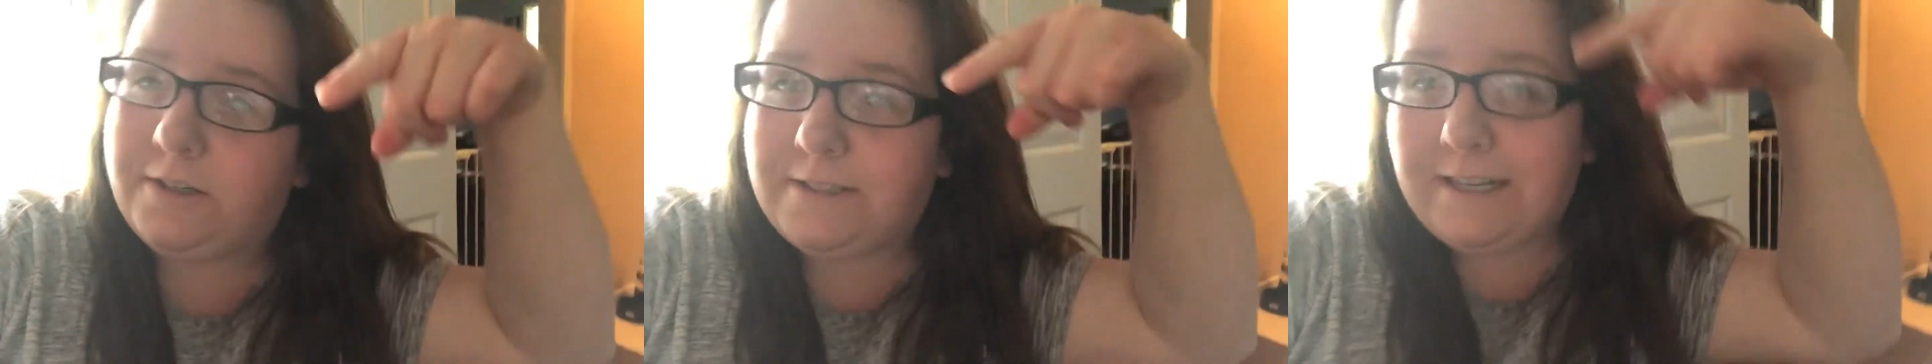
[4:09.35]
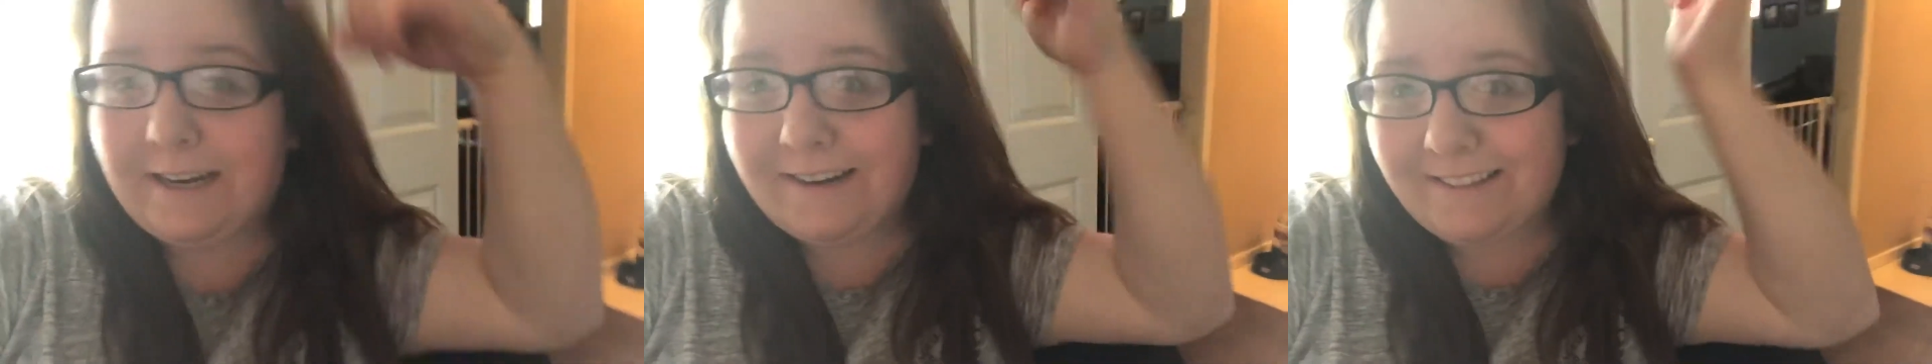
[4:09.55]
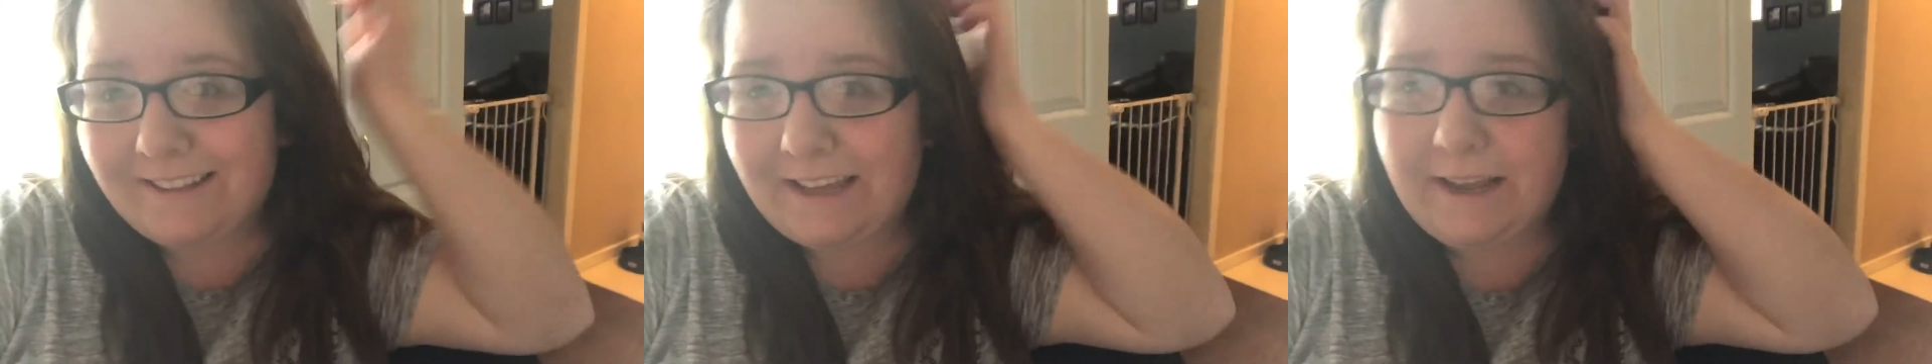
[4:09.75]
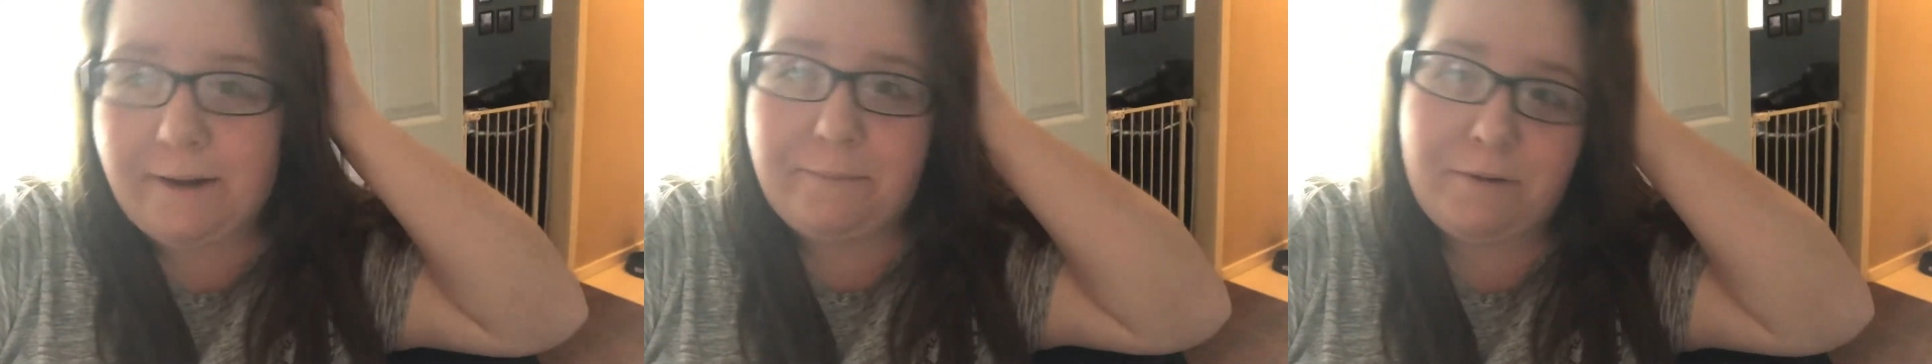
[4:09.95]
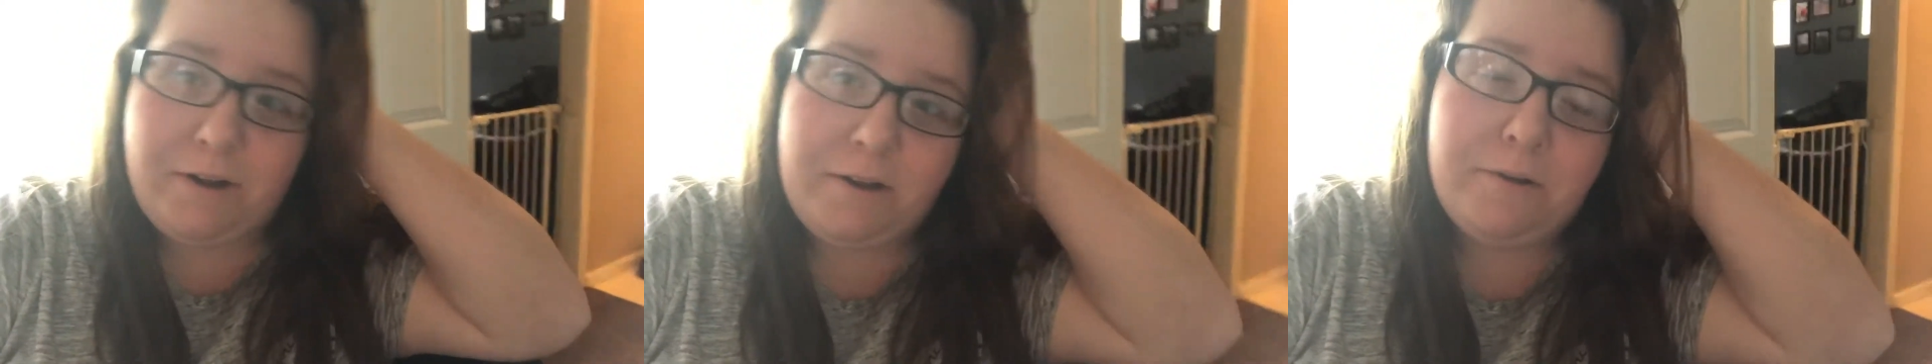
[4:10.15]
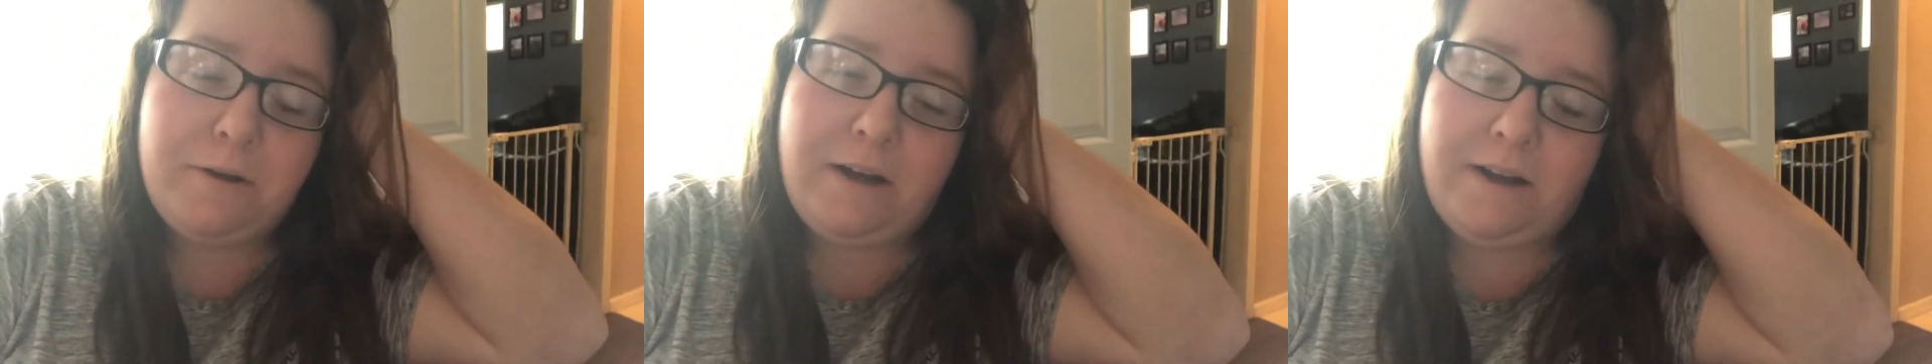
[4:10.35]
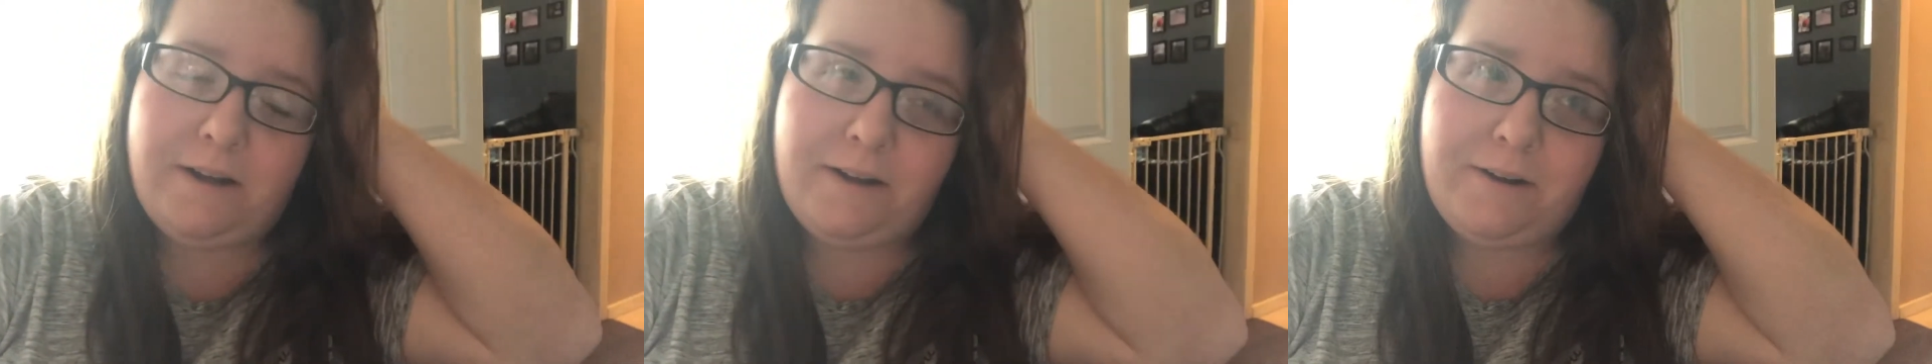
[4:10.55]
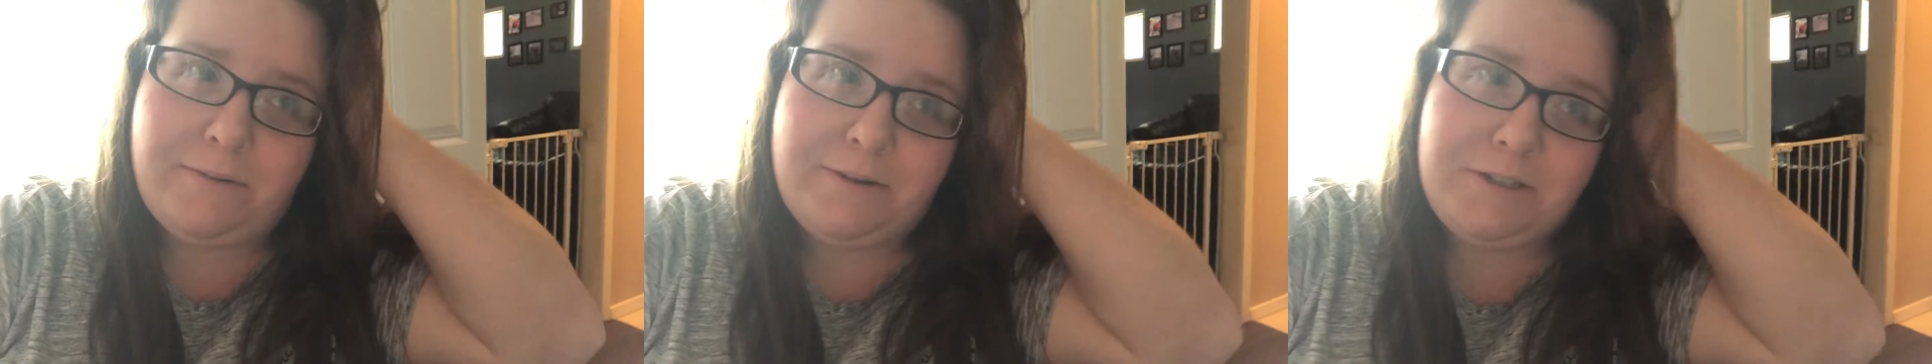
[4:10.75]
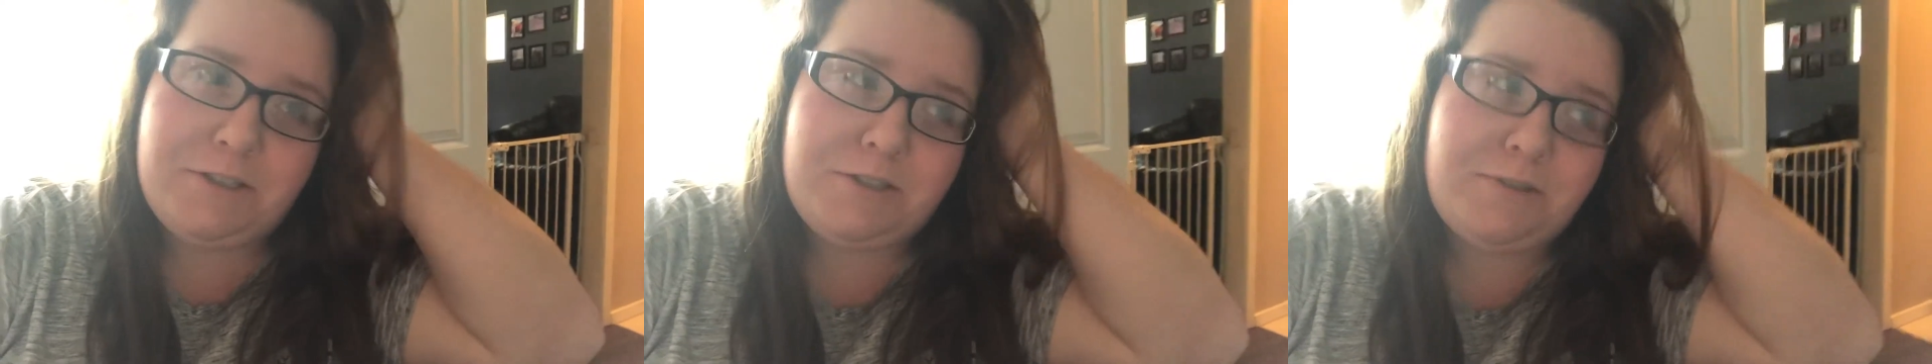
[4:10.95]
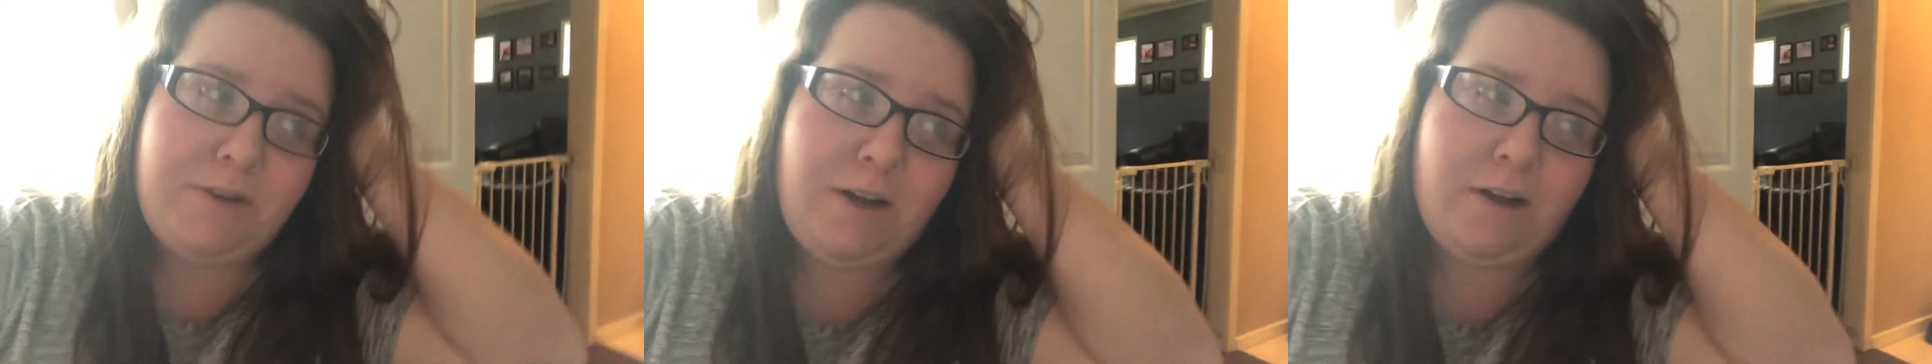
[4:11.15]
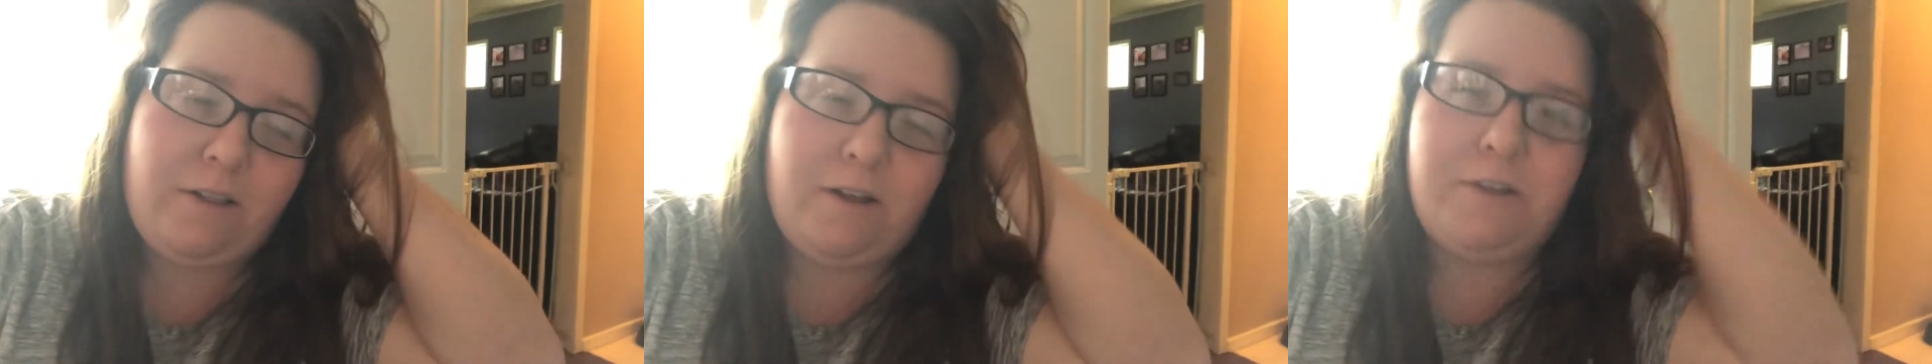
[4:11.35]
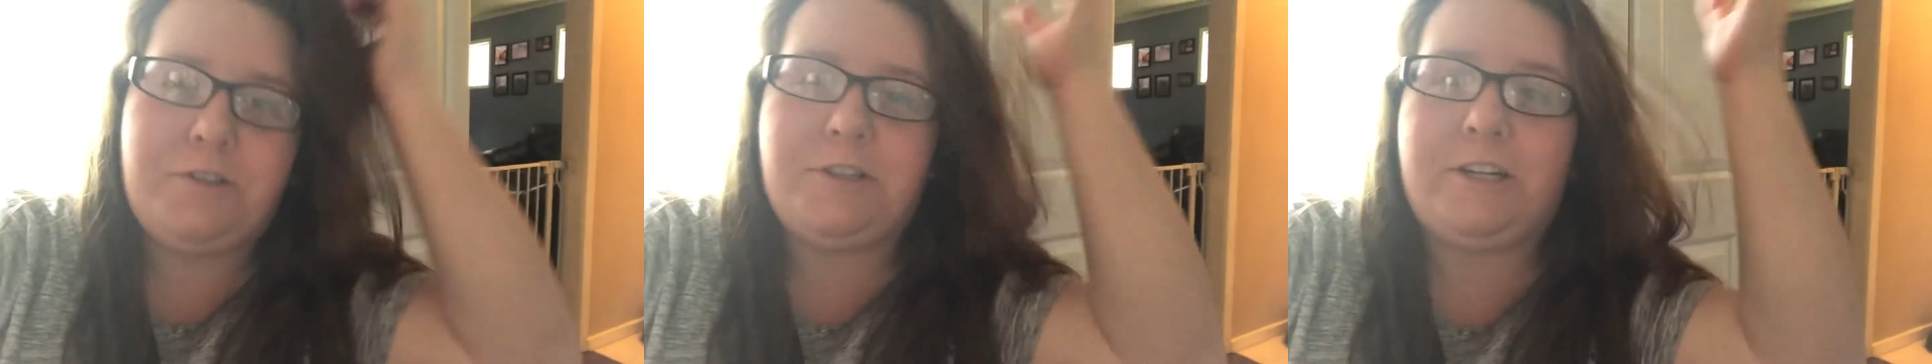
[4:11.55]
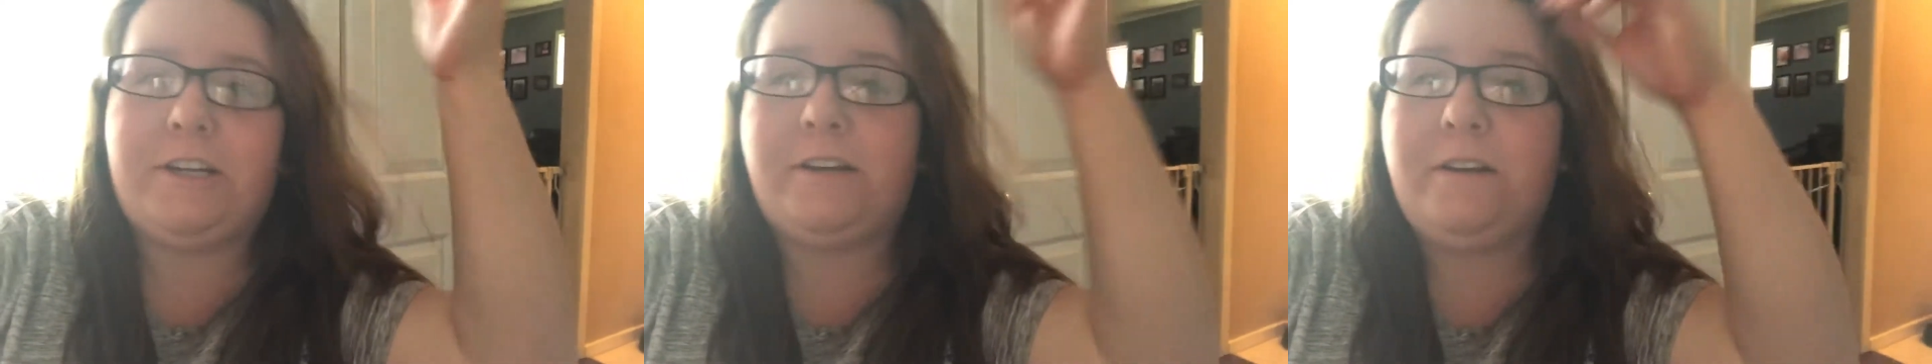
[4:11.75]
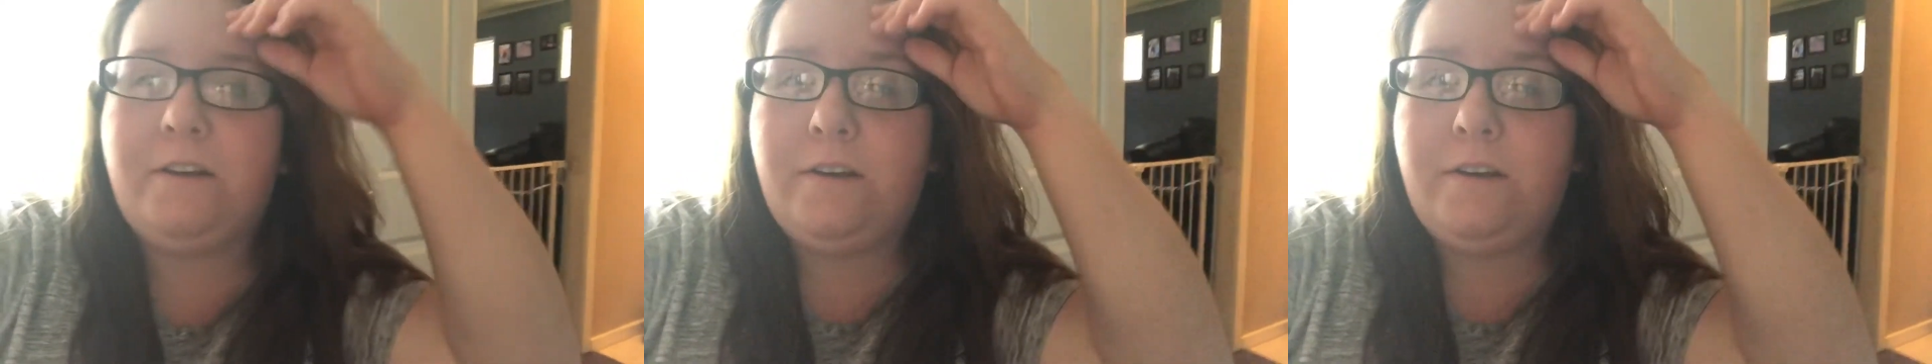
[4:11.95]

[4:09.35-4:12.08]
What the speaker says: side of the camera. We're just doing our laundry.